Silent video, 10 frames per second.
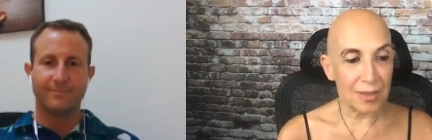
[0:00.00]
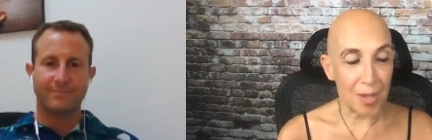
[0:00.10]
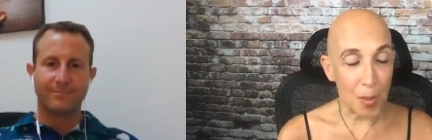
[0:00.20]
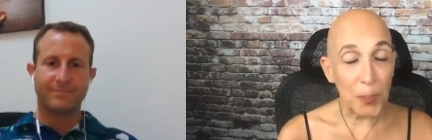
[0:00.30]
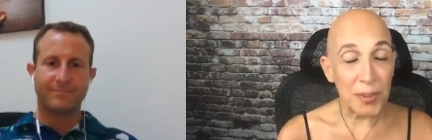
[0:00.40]

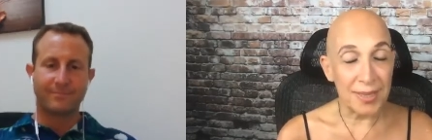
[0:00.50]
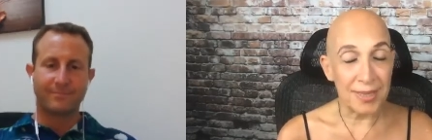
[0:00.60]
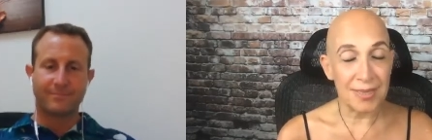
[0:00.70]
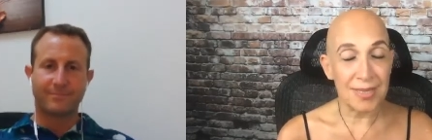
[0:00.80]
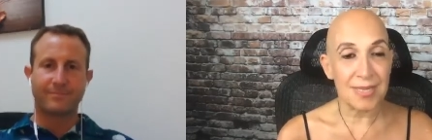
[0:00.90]

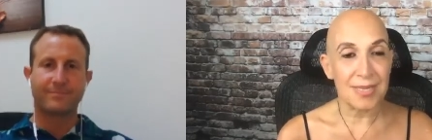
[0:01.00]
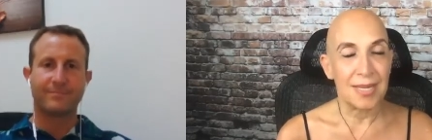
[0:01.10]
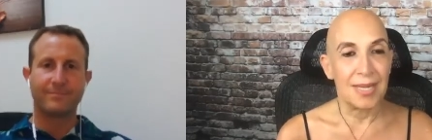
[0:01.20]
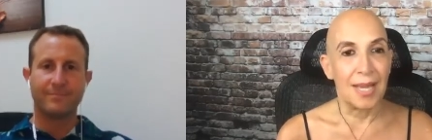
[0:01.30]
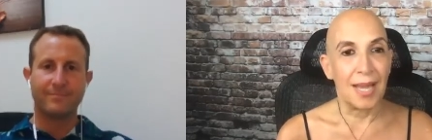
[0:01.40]

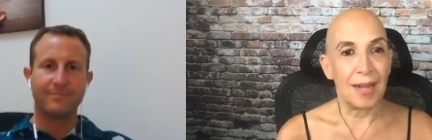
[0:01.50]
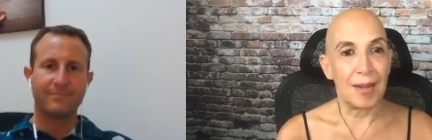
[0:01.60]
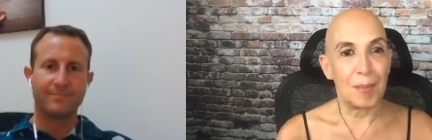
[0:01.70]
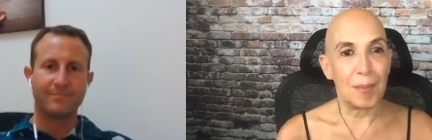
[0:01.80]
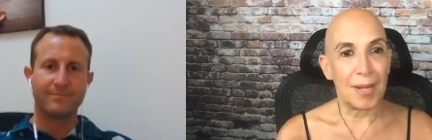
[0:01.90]
Speaker 1: companies.
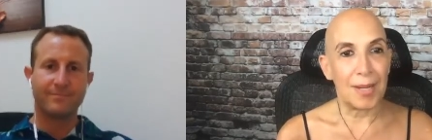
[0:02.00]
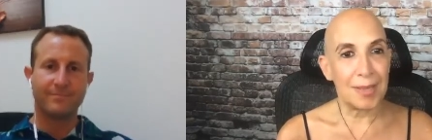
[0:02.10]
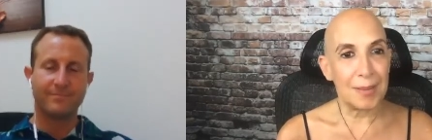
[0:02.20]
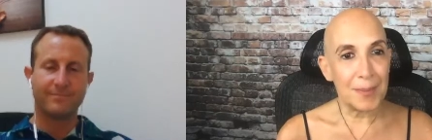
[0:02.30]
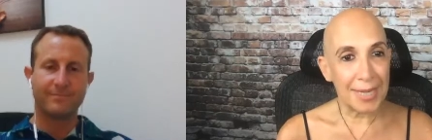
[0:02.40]
Um, I
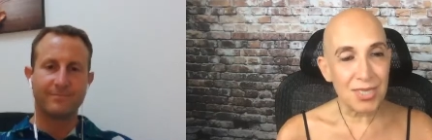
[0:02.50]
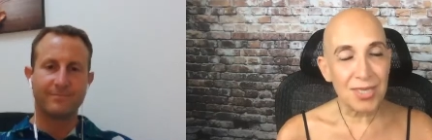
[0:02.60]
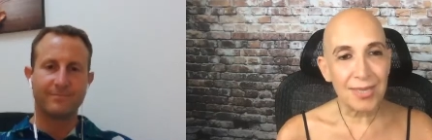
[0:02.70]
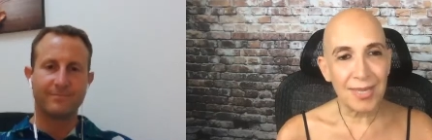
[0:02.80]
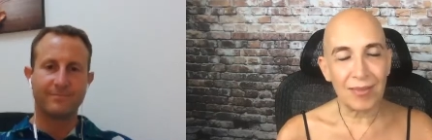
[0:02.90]

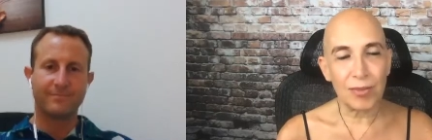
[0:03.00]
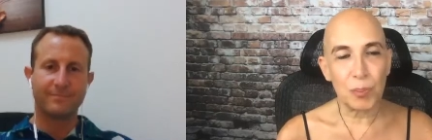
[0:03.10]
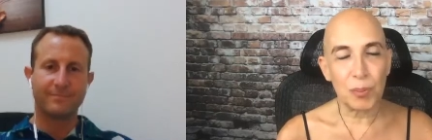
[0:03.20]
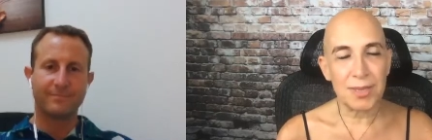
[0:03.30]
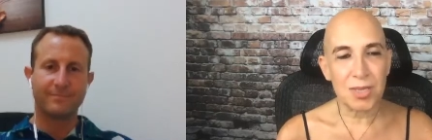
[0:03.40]
imagine they have
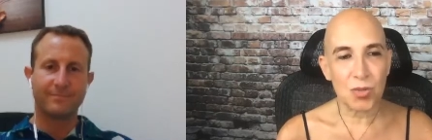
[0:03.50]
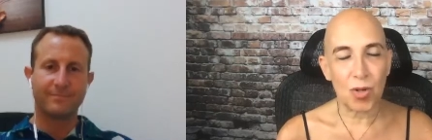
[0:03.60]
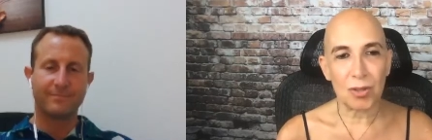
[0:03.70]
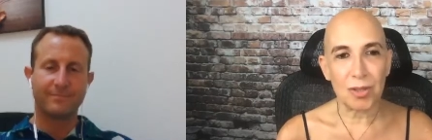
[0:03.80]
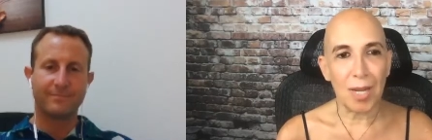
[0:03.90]
a pretty
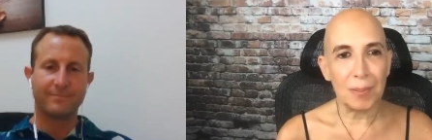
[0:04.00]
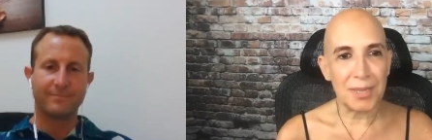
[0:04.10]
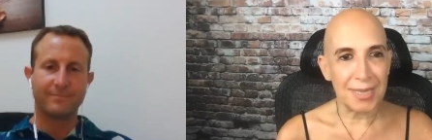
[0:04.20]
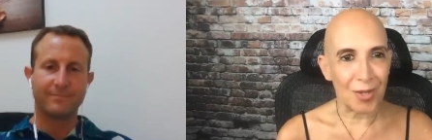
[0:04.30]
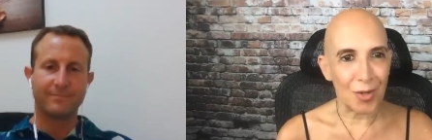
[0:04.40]
strong
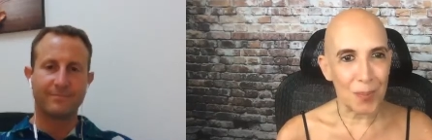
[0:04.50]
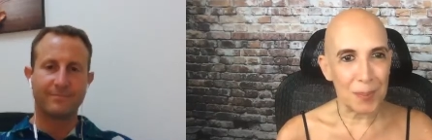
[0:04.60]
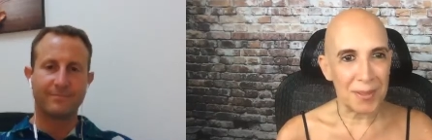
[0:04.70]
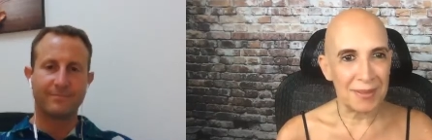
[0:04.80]
lobbying arm.